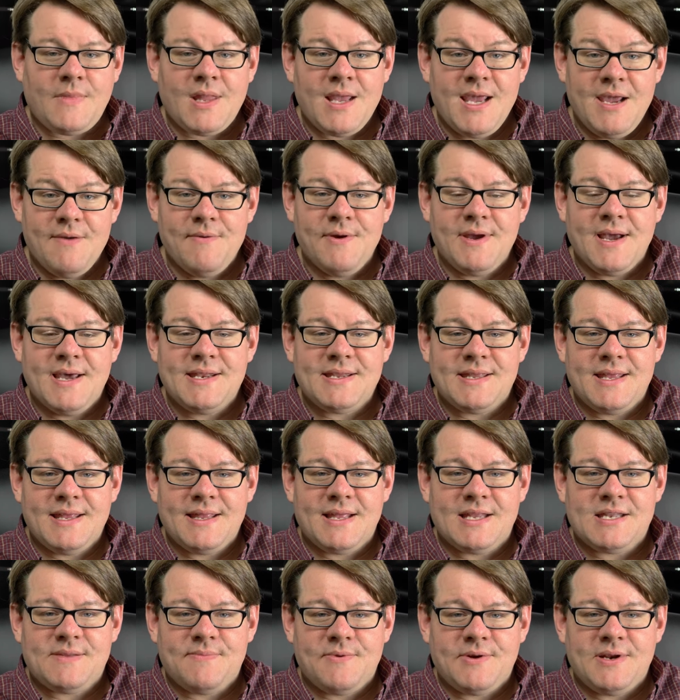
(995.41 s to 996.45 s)
Anyway, guys, I think
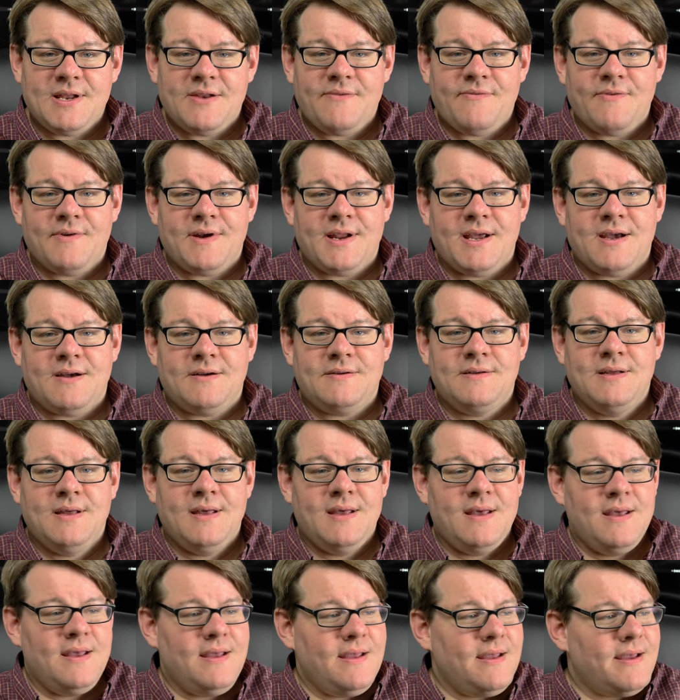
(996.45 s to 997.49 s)
that's about it for now.
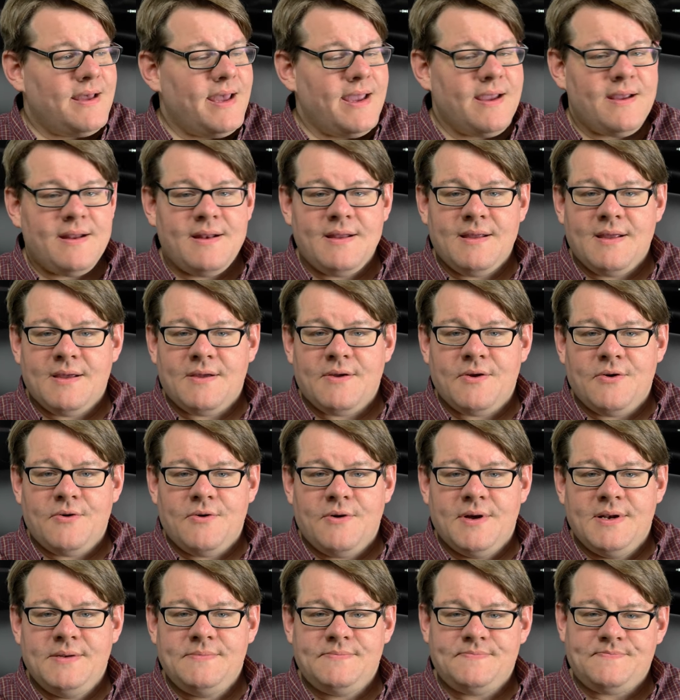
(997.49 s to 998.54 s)
I got to get
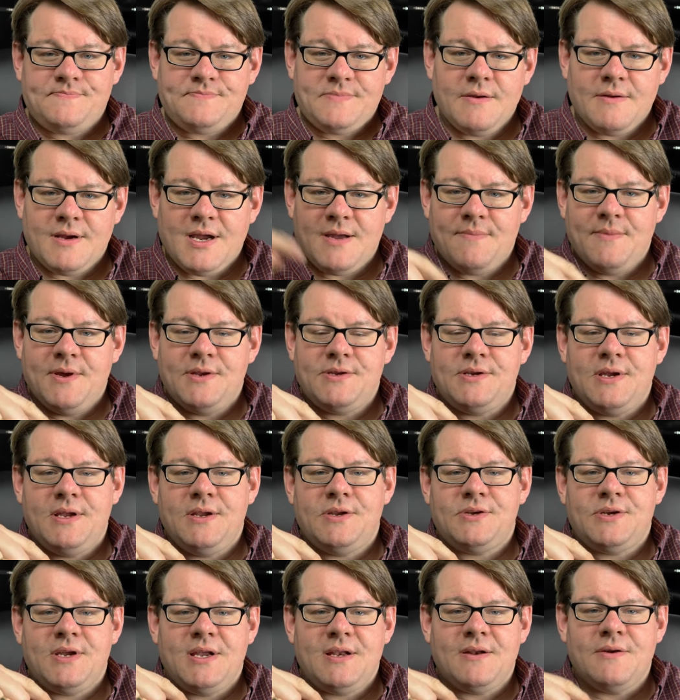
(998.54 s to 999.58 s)
going. Grab my cheat
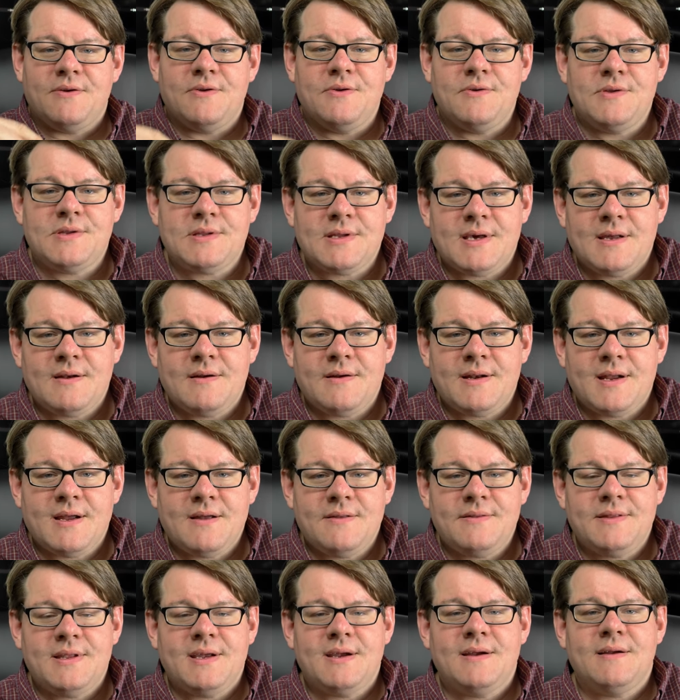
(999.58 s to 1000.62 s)
sheet or newsletter
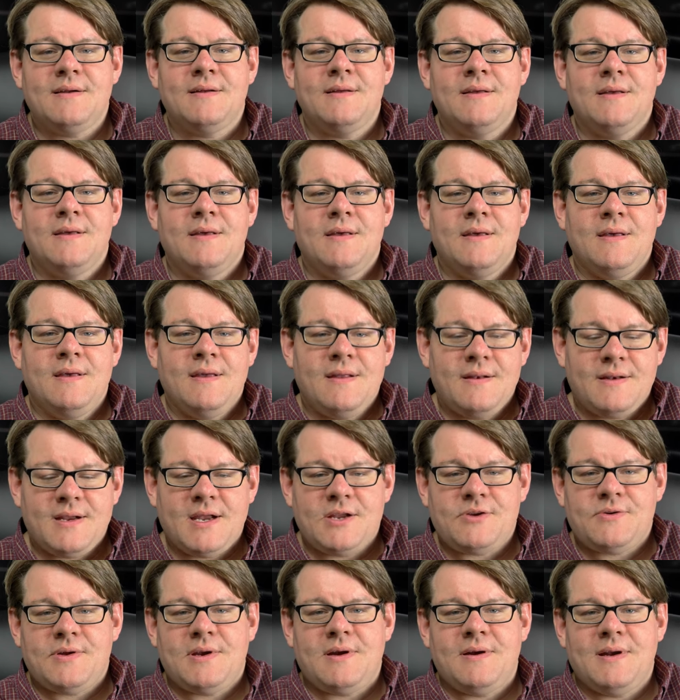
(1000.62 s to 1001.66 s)
down there,
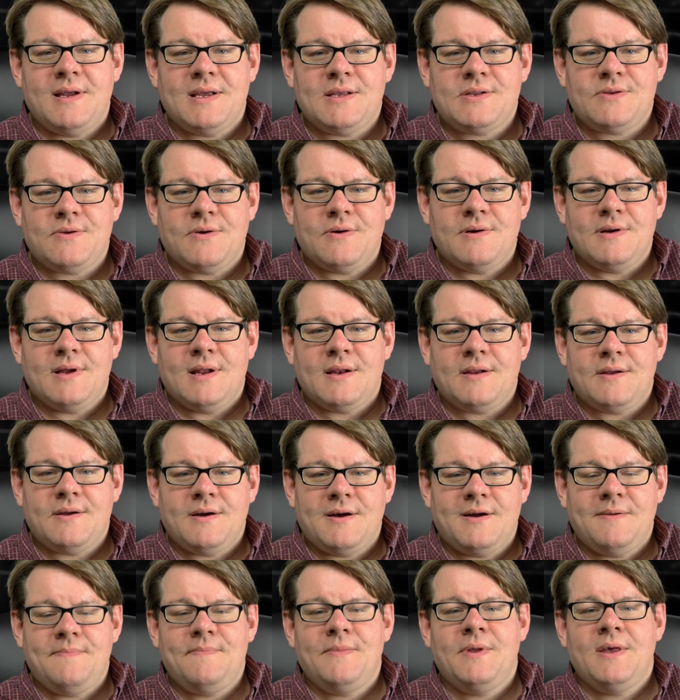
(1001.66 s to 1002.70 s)

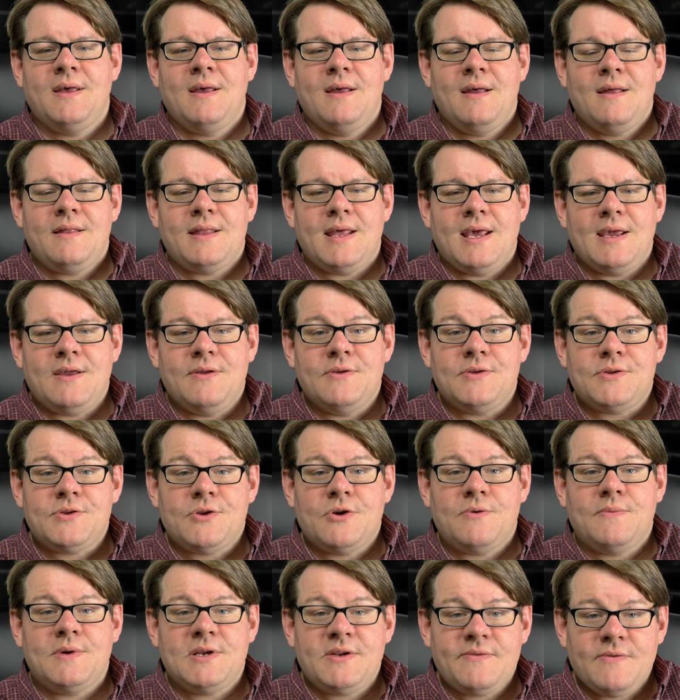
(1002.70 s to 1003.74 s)
daytradernextdoor.com. Thank you
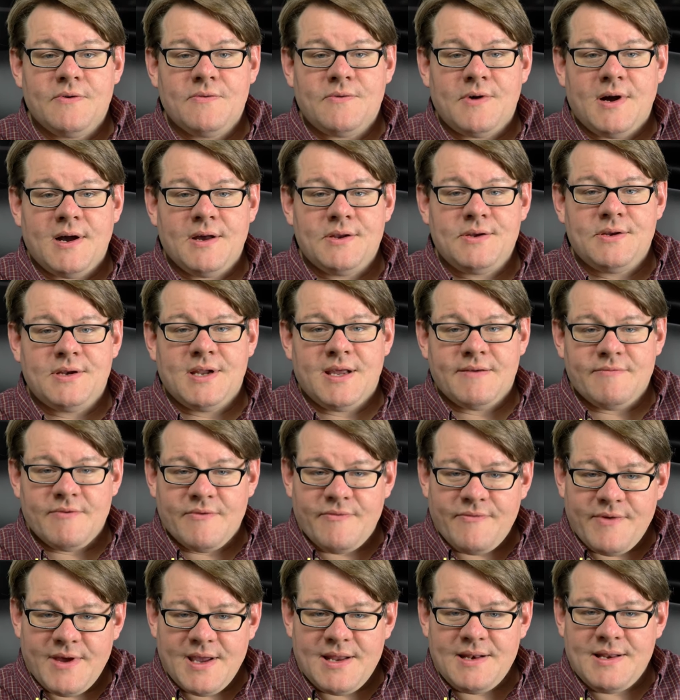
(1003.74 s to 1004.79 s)
so much for watching. Have a
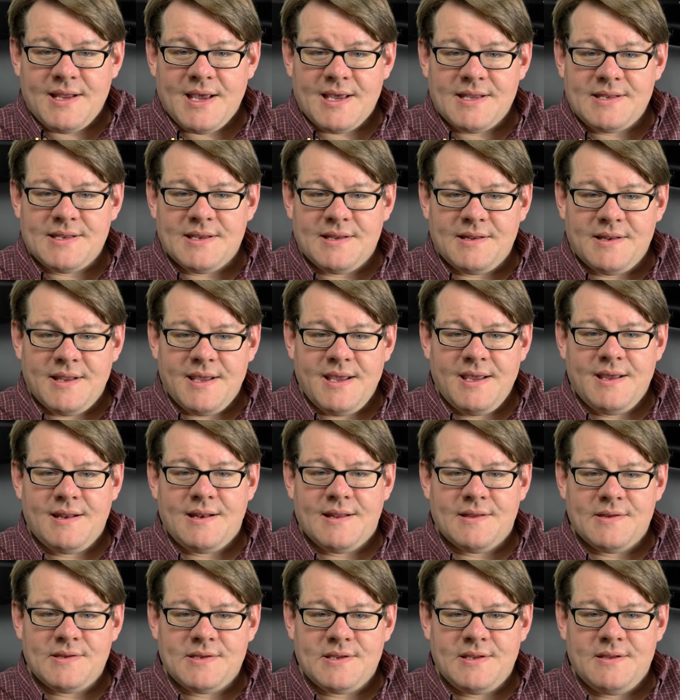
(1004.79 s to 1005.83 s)
fantastic day, and
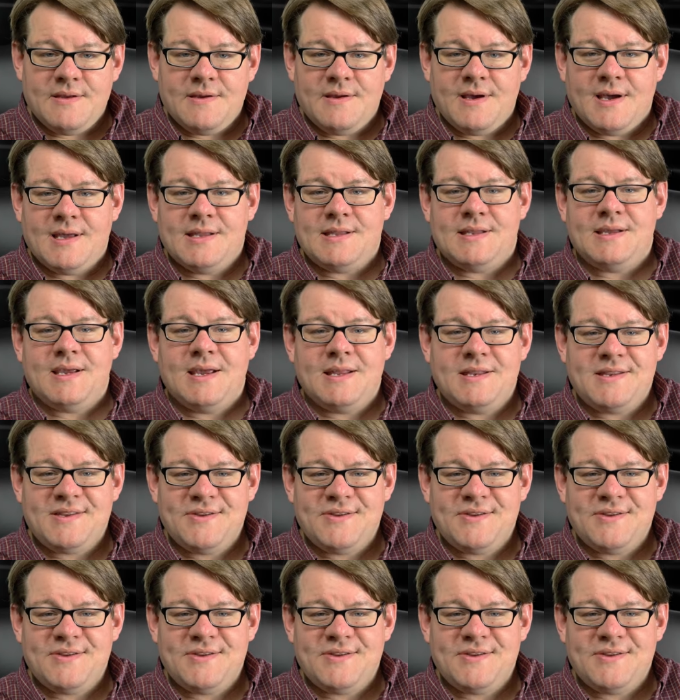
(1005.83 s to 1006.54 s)
I'll see you guys again